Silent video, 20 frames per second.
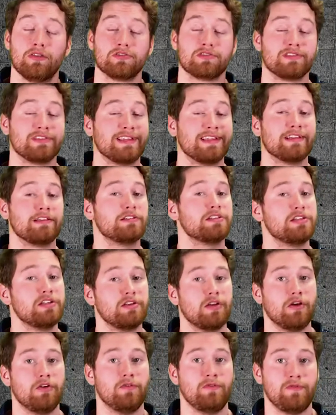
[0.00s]
There's little
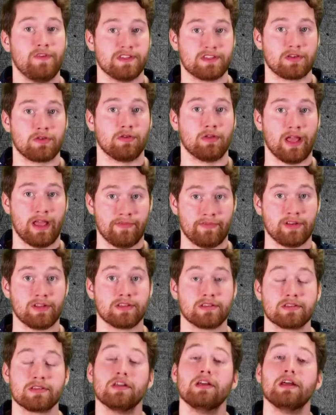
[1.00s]
to no physical
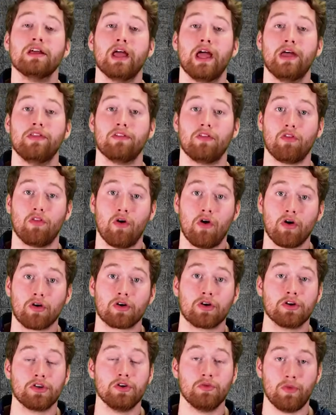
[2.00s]
evidence, and the
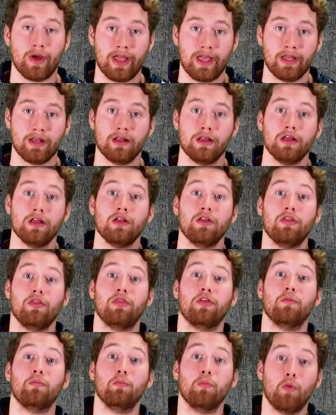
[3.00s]
longer you wait,
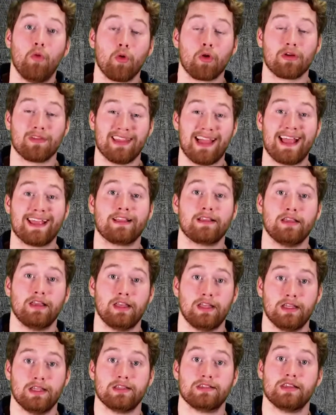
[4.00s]
the more
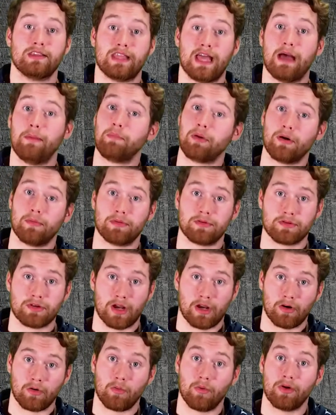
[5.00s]
likely it is that that
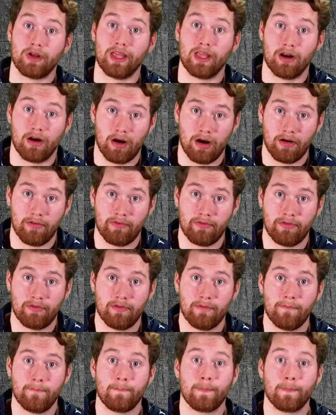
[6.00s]
perpetrator will get off.